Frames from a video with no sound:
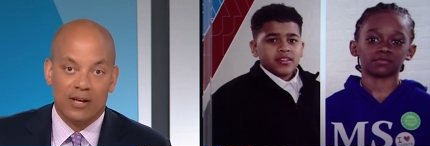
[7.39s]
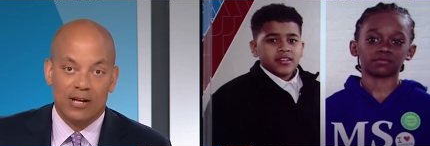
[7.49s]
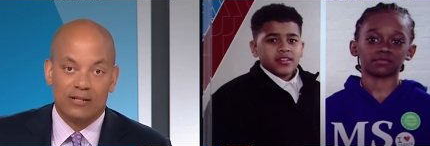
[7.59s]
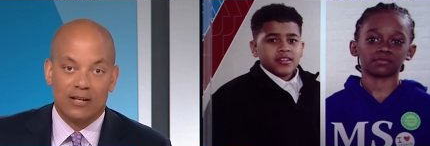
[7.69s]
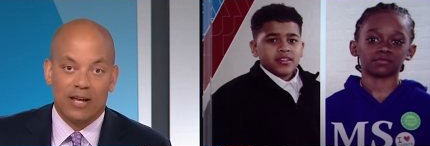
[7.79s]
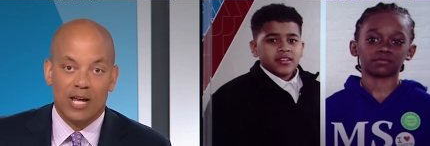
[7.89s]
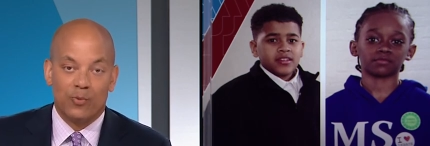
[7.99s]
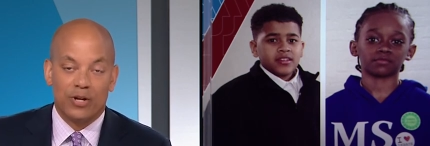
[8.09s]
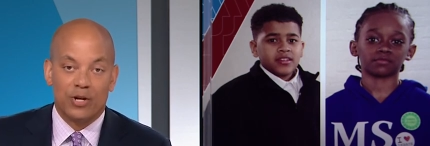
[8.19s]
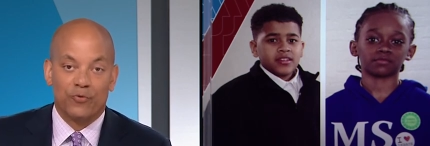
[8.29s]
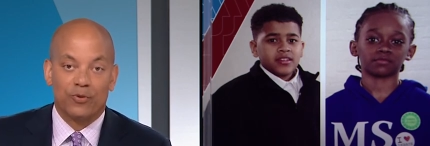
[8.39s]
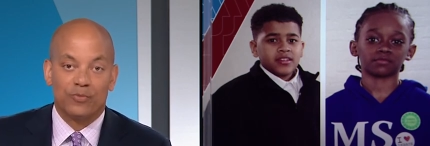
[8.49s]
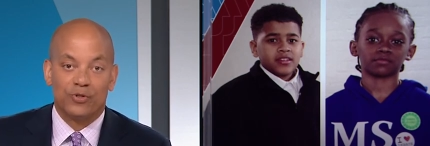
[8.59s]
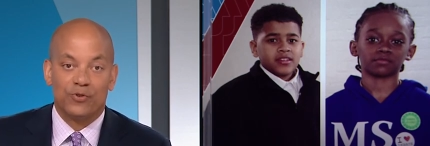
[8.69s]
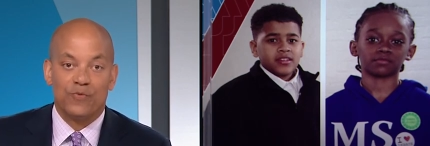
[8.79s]
Speaker 1: Tonight, we hear from
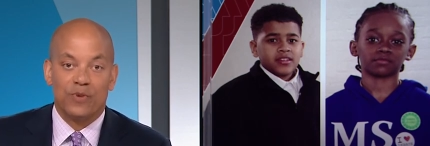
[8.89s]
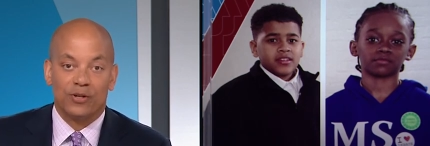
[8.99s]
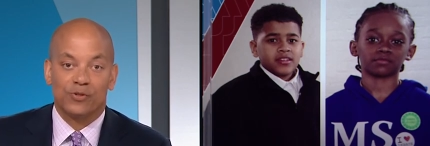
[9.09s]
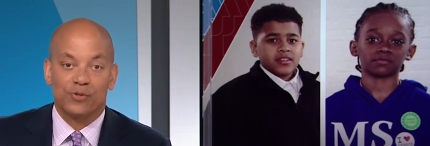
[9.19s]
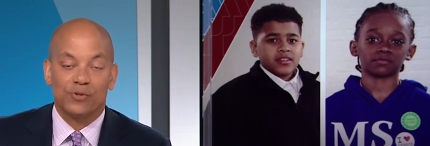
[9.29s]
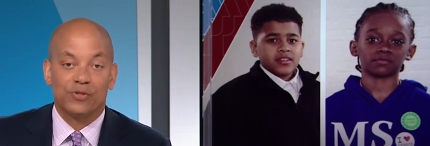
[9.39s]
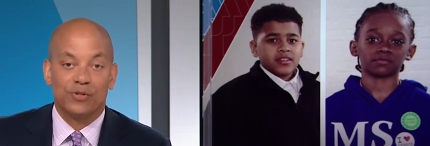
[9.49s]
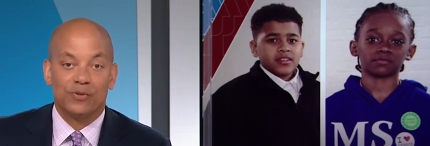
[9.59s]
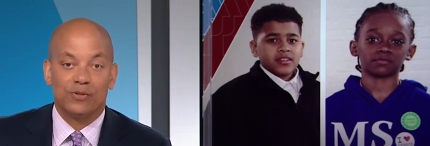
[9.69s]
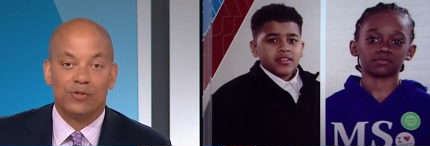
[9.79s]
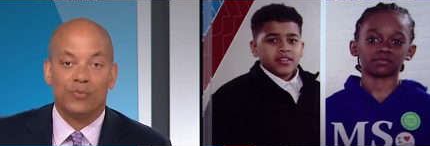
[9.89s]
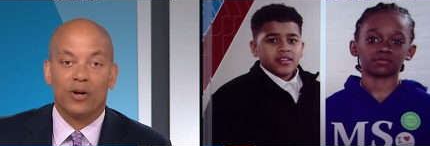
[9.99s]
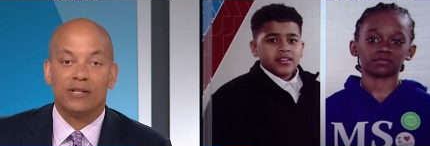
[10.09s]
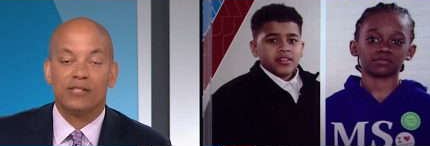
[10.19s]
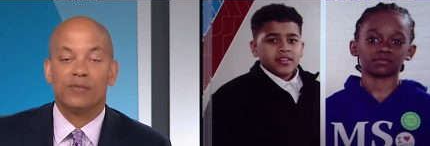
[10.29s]
two middle school students who
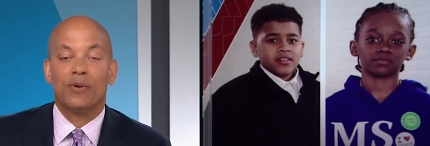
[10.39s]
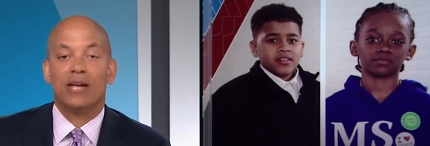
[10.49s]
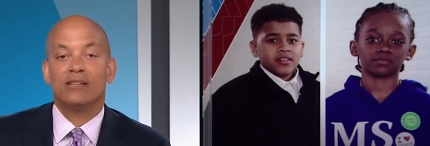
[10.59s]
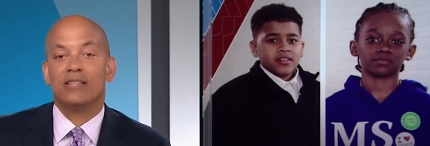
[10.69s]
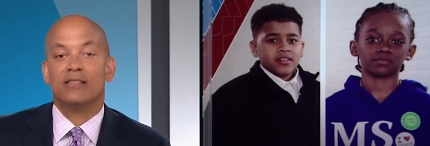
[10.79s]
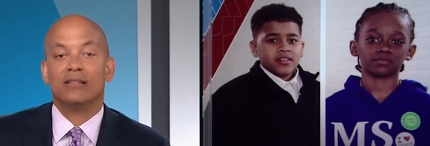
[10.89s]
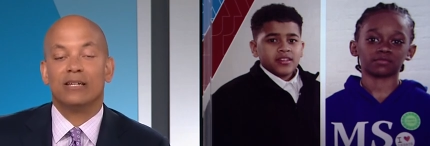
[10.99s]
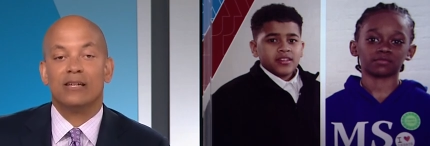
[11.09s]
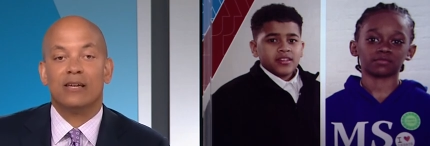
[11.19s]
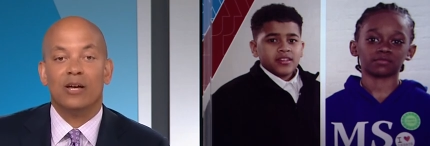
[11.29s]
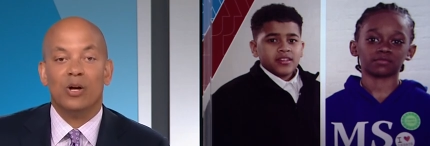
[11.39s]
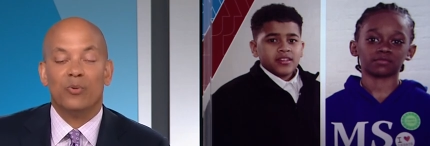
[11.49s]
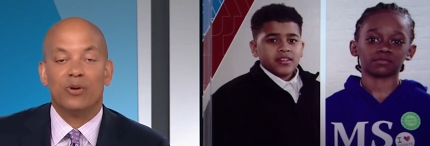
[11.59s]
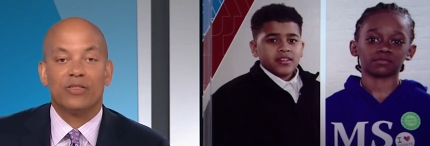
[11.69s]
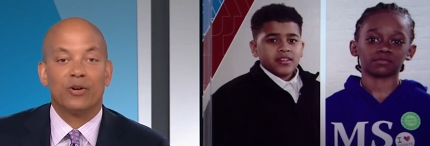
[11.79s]
participate in the league
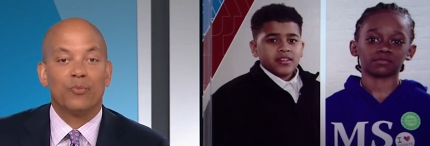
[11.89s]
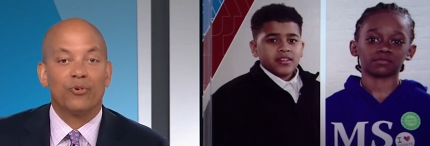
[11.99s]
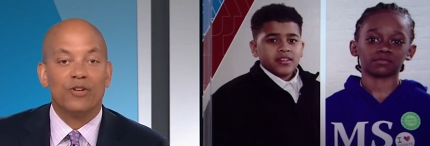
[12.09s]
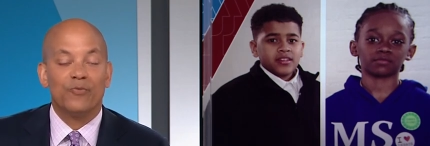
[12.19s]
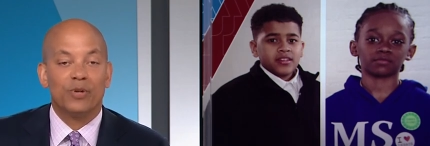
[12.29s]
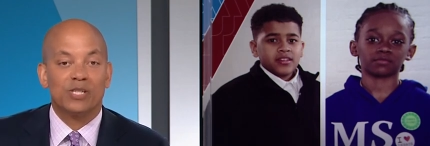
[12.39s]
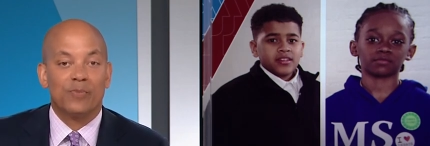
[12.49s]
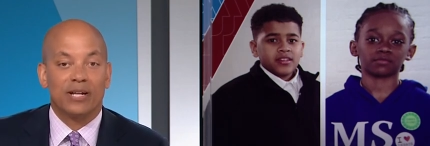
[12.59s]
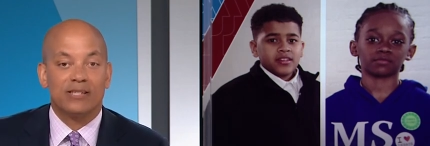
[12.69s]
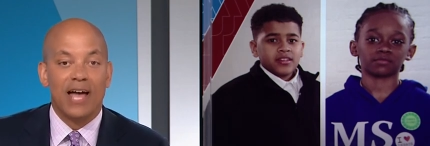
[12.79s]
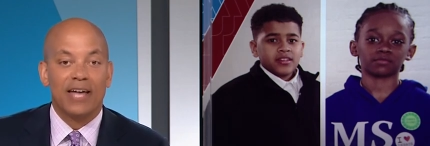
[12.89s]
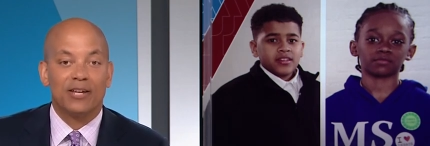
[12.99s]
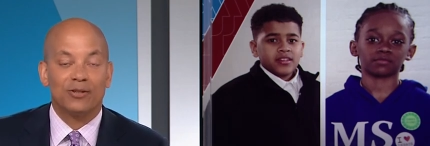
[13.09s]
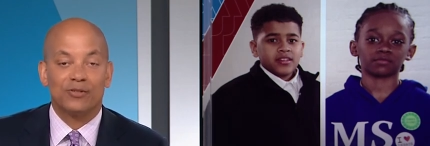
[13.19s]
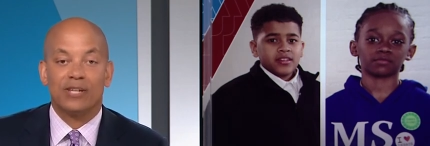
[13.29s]
with their brief but
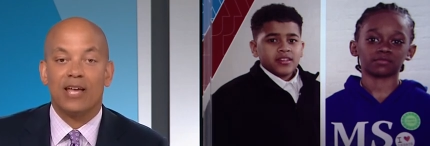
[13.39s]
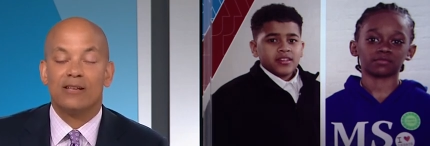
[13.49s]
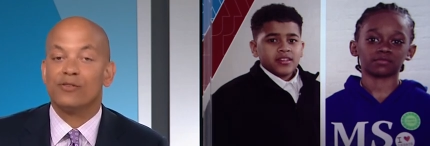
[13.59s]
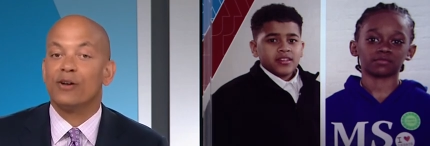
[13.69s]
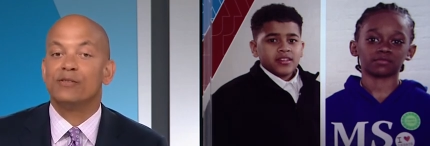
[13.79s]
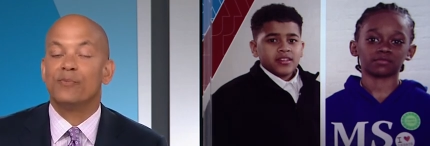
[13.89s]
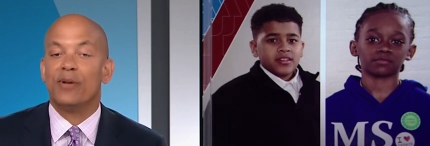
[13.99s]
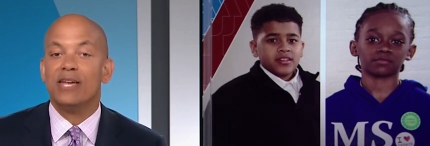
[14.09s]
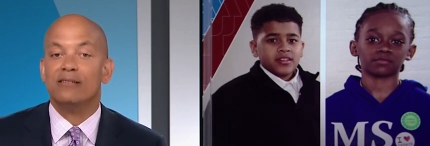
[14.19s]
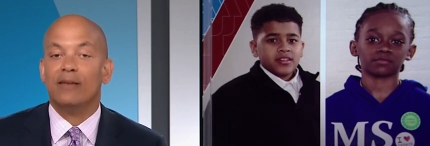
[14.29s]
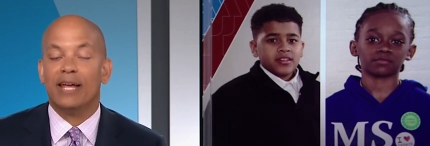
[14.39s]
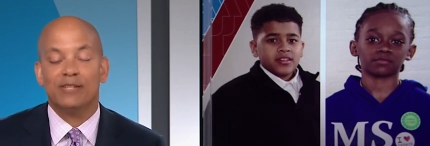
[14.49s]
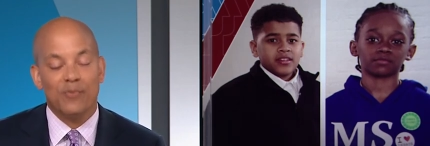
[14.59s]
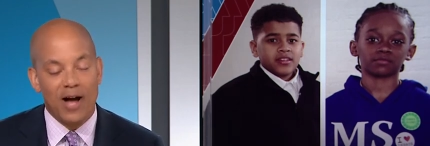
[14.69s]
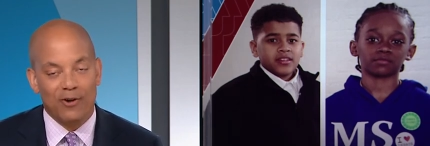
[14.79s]
spectacular takes on debate and
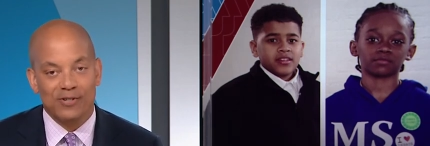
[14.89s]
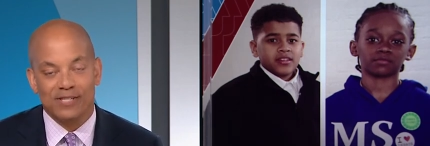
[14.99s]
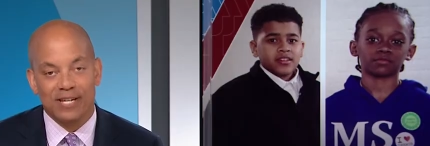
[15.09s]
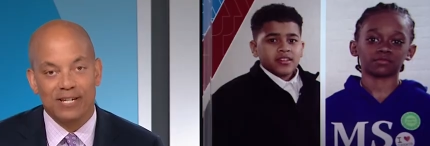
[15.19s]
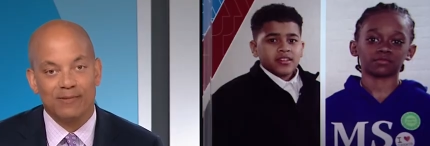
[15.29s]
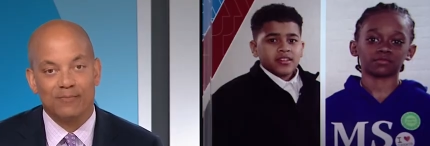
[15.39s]
democracy.